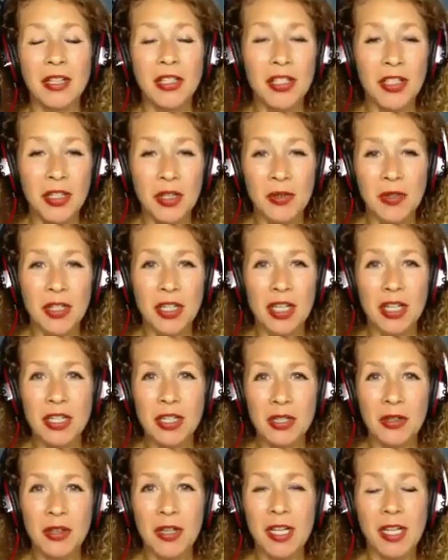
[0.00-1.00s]
So
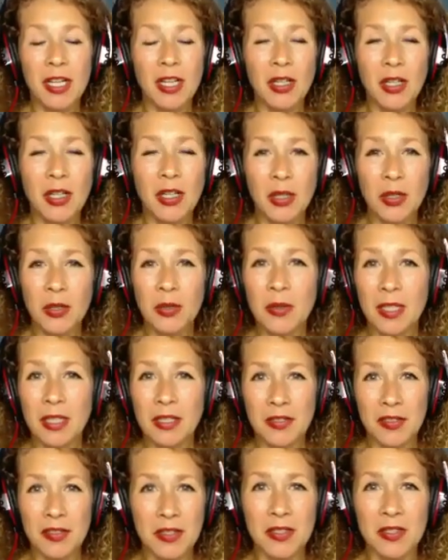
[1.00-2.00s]
Judge Lloyd, you and
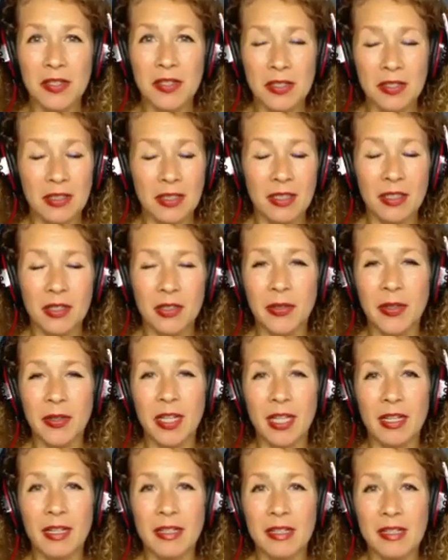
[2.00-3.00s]
your sister
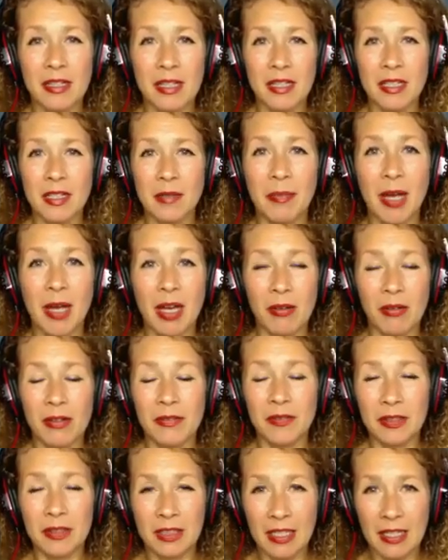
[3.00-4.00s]
created such a
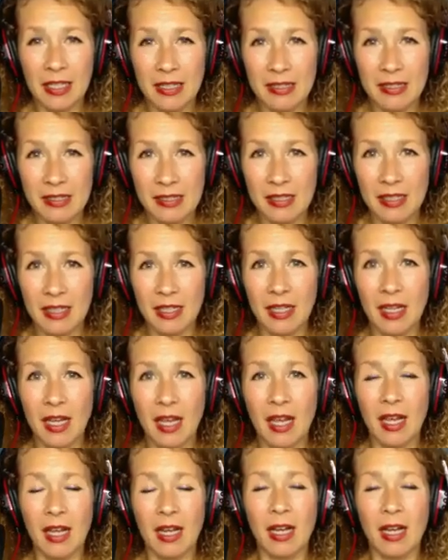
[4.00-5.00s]
powerful legacy,
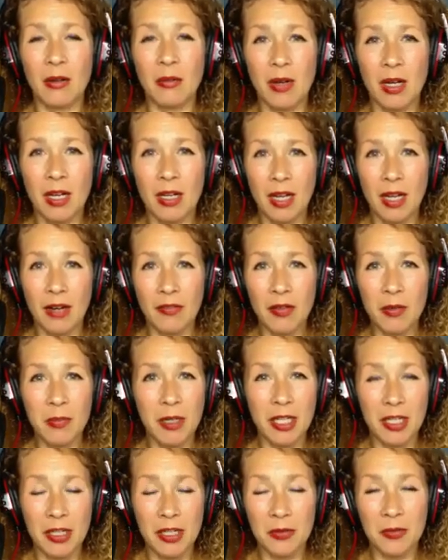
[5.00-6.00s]
and I want
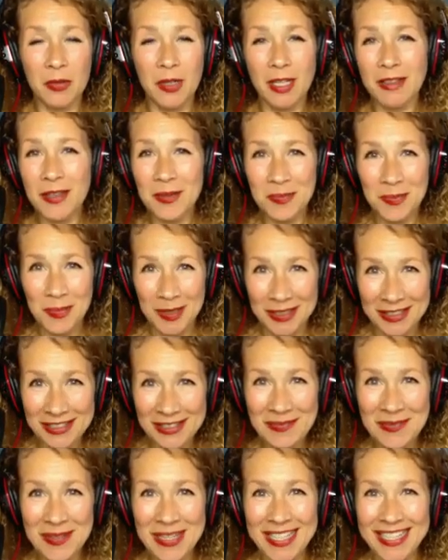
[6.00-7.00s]
everybody to read the book
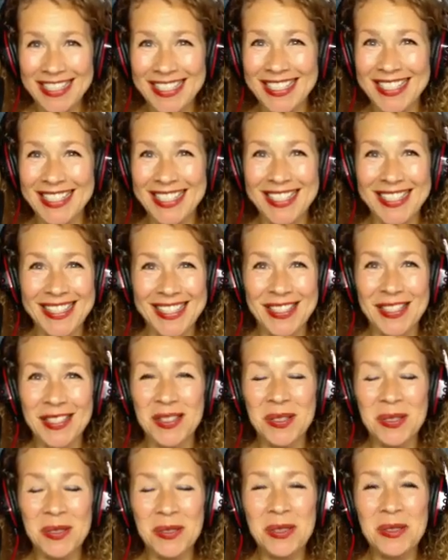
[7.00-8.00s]
because it's just
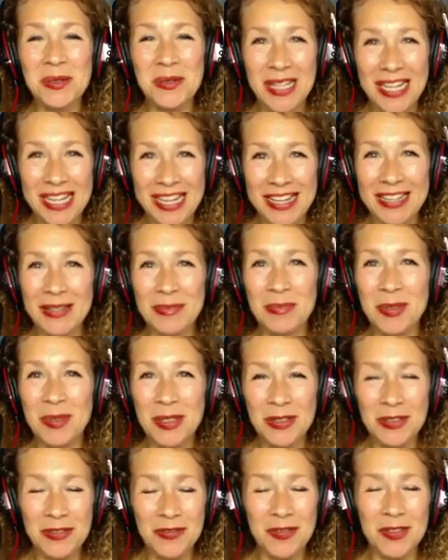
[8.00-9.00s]
so unique,
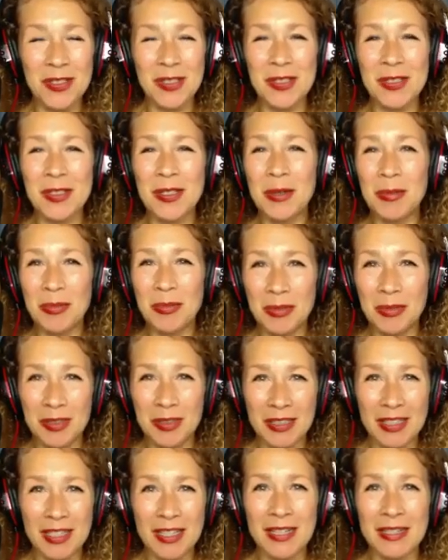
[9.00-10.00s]
beautiful,
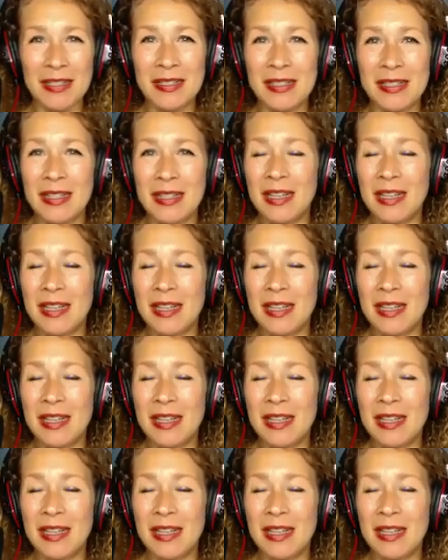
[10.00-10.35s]
brilliant,